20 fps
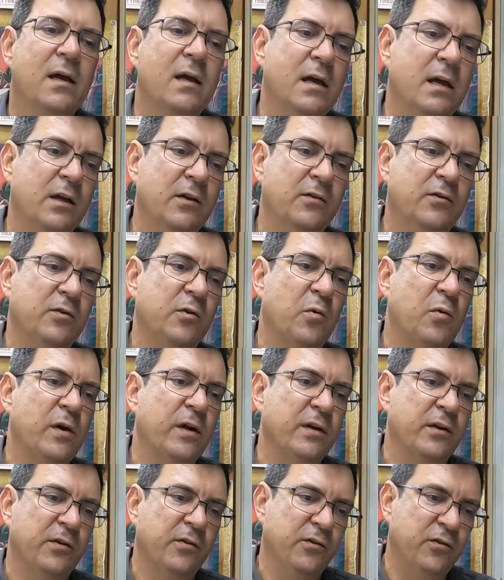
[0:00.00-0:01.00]
it's
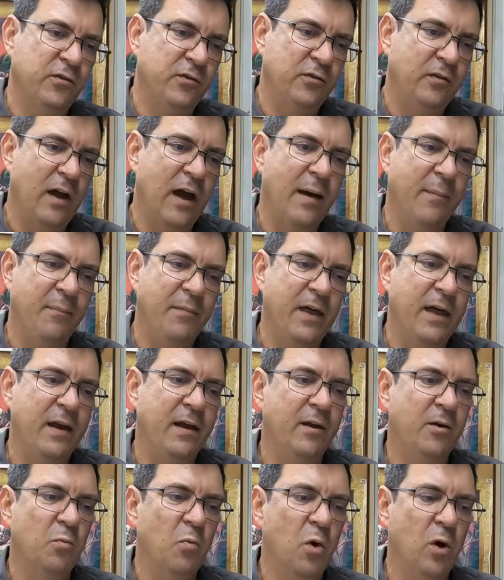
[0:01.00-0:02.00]
going to stop that
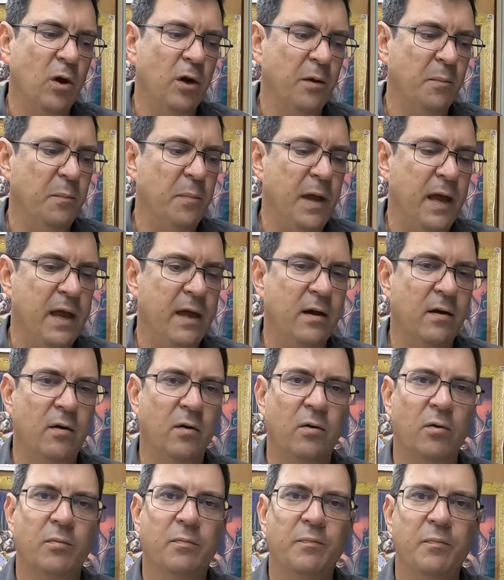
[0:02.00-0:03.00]
unwanted
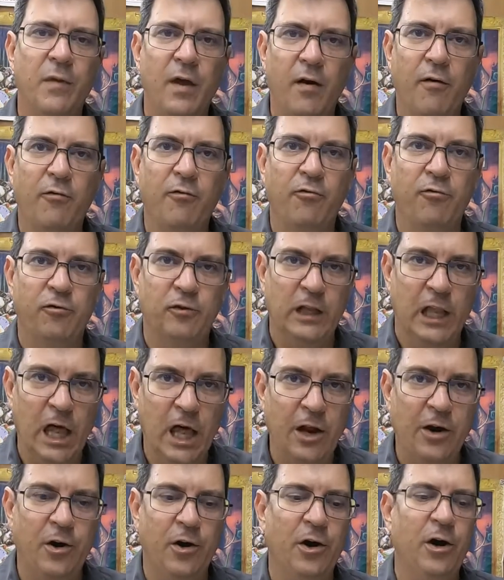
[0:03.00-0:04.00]
panel
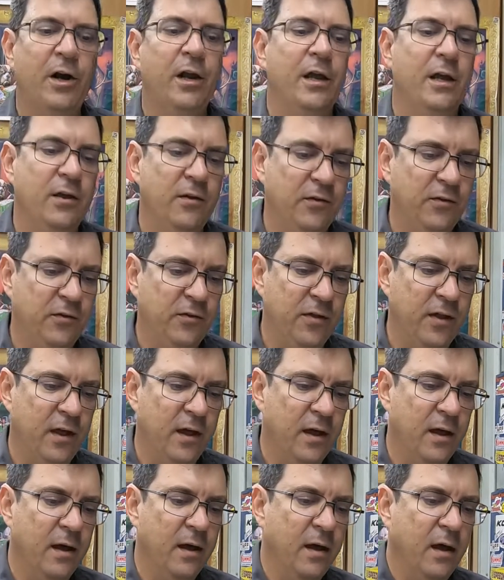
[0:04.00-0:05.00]
flutter is
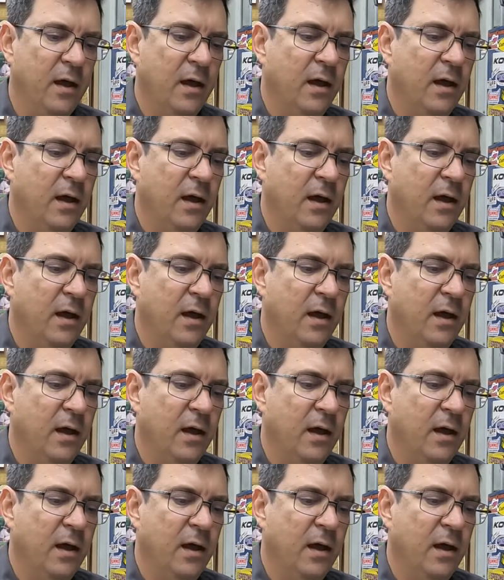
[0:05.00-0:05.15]
the